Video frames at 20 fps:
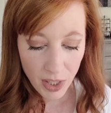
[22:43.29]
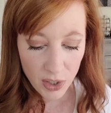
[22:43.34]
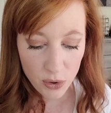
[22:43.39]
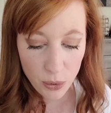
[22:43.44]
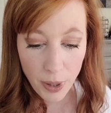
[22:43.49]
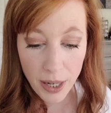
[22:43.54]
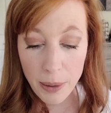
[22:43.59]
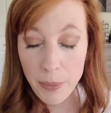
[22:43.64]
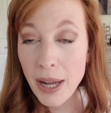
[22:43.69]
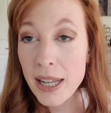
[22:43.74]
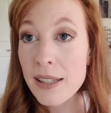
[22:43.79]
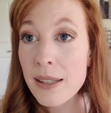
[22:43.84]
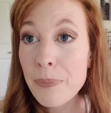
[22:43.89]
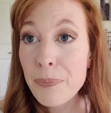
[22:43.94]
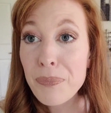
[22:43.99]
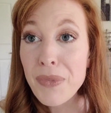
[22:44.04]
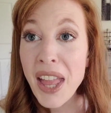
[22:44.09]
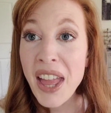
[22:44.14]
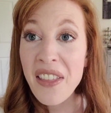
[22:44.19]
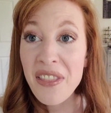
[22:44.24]
So anyways,
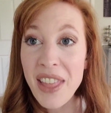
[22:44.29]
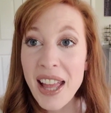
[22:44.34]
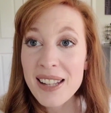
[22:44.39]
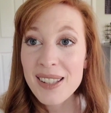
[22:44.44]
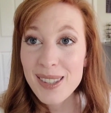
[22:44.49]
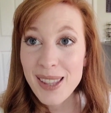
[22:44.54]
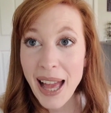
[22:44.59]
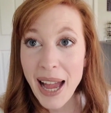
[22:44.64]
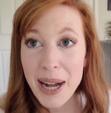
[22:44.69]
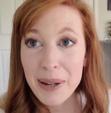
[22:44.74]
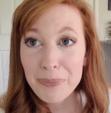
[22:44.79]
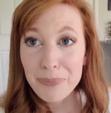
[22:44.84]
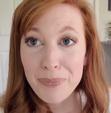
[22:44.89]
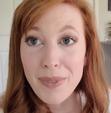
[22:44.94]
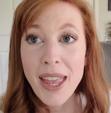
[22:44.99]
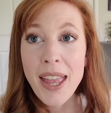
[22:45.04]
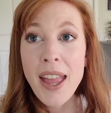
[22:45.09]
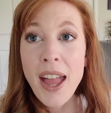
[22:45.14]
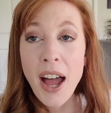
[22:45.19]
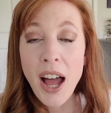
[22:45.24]
that's that.
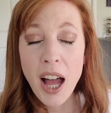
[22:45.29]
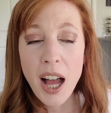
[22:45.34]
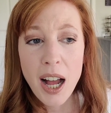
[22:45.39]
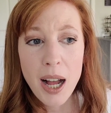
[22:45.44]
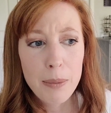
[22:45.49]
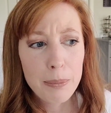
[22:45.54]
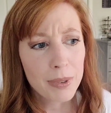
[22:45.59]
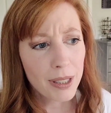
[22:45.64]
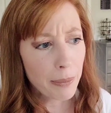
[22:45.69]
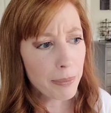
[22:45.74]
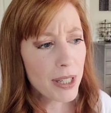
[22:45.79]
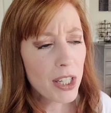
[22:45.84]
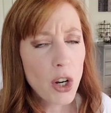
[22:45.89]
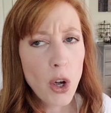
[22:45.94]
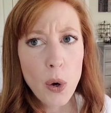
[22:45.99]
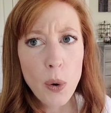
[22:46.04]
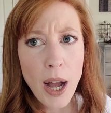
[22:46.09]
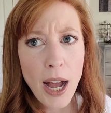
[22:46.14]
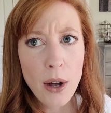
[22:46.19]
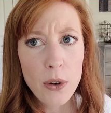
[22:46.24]
Um, let me
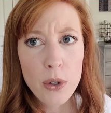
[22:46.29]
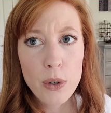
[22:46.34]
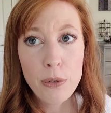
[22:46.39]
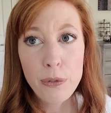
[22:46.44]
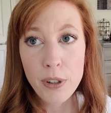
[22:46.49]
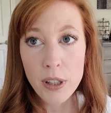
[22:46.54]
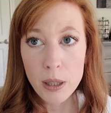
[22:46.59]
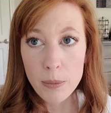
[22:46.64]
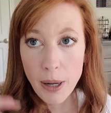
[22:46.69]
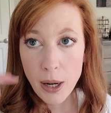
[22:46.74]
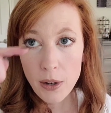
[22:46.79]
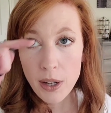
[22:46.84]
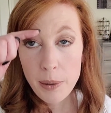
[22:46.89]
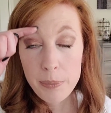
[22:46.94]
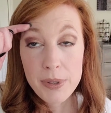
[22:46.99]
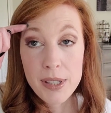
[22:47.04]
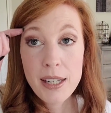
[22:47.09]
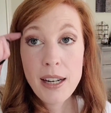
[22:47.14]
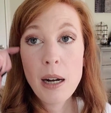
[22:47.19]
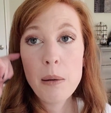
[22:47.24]
know how you feel about
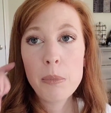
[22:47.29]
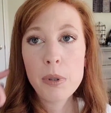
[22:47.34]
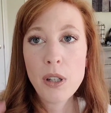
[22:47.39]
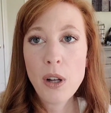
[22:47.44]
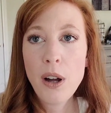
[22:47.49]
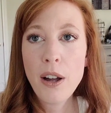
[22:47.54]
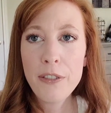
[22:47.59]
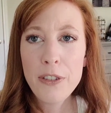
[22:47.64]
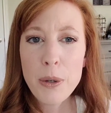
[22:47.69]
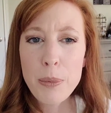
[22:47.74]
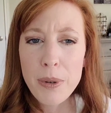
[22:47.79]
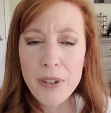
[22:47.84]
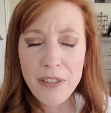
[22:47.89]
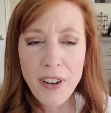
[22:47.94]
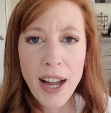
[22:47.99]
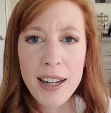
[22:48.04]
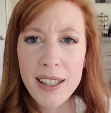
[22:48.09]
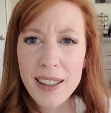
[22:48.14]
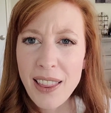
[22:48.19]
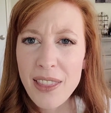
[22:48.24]
Ipsy down below. Have you been
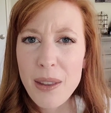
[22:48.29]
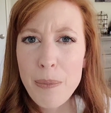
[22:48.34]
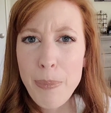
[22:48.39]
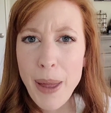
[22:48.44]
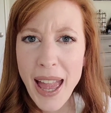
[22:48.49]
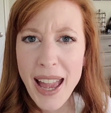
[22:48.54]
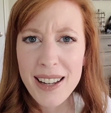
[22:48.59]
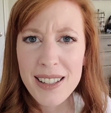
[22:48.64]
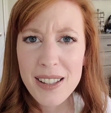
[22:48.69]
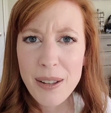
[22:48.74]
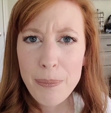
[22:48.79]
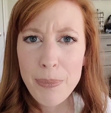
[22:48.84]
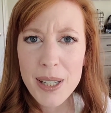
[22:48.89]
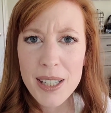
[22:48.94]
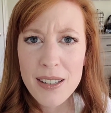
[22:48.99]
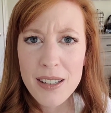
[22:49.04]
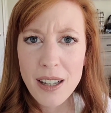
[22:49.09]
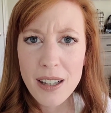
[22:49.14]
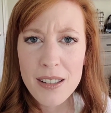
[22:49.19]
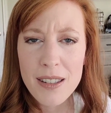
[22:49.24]
finding that the bags have
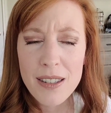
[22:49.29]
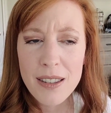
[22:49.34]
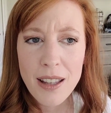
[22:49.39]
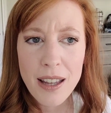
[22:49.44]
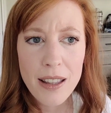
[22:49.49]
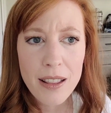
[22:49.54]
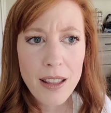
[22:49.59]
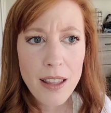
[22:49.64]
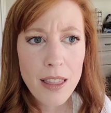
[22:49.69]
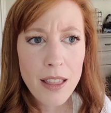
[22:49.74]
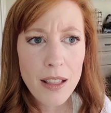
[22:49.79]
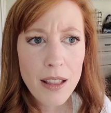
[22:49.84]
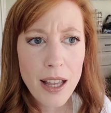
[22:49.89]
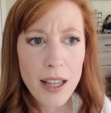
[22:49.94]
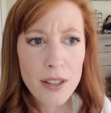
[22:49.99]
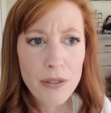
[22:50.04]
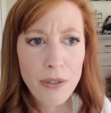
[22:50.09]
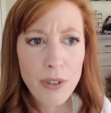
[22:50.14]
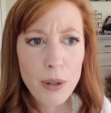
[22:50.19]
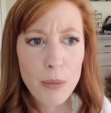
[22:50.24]
been duds lately the
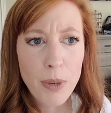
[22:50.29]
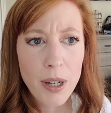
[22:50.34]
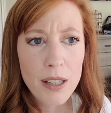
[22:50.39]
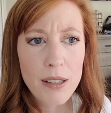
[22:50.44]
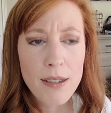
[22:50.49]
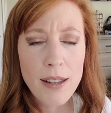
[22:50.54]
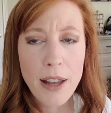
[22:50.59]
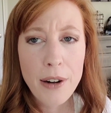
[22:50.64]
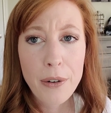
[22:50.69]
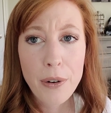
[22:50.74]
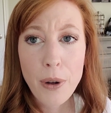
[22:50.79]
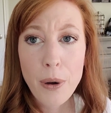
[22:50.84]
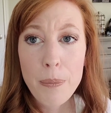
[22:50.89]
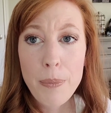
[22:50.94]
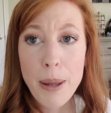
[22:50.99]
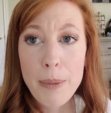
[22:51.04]
last few months? I don't know.